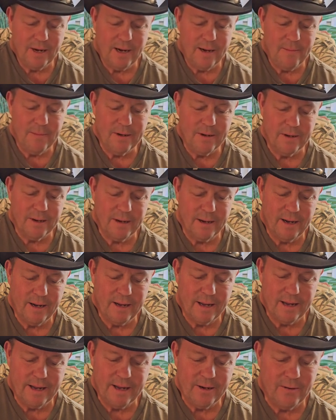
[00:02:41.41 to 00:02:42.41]
I'm a,
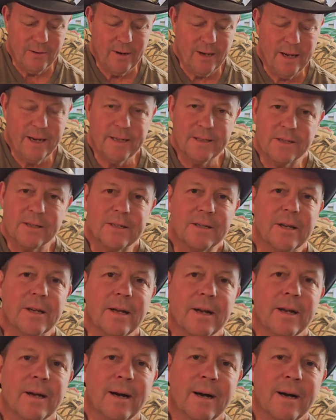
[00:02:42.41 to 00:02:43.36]
I, you know, I hate to say it.